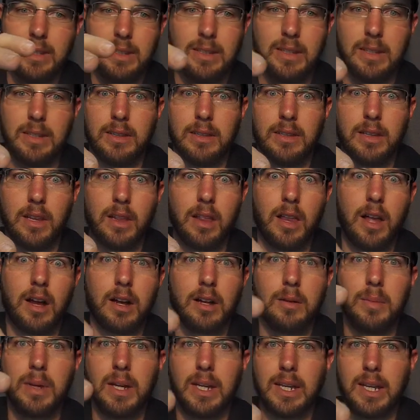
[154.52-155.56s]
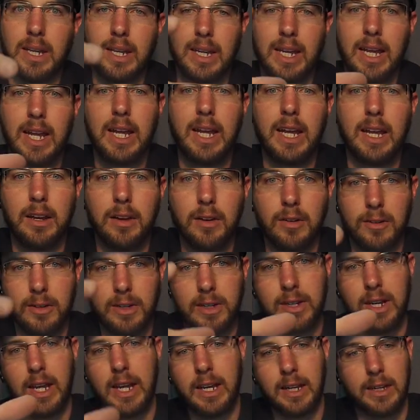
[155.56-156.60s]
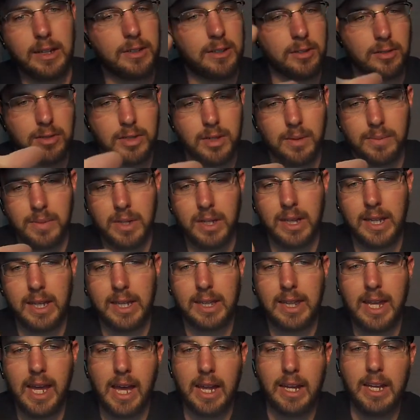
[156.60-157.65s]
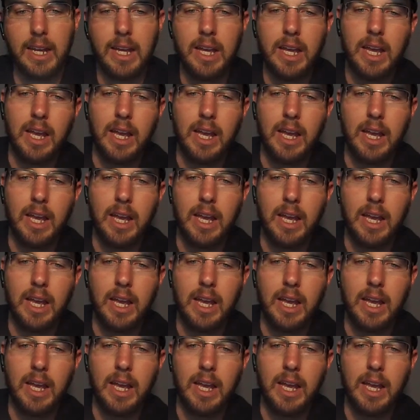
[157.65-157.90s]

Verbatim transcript: the, the lock may get hit or kicked or something like that,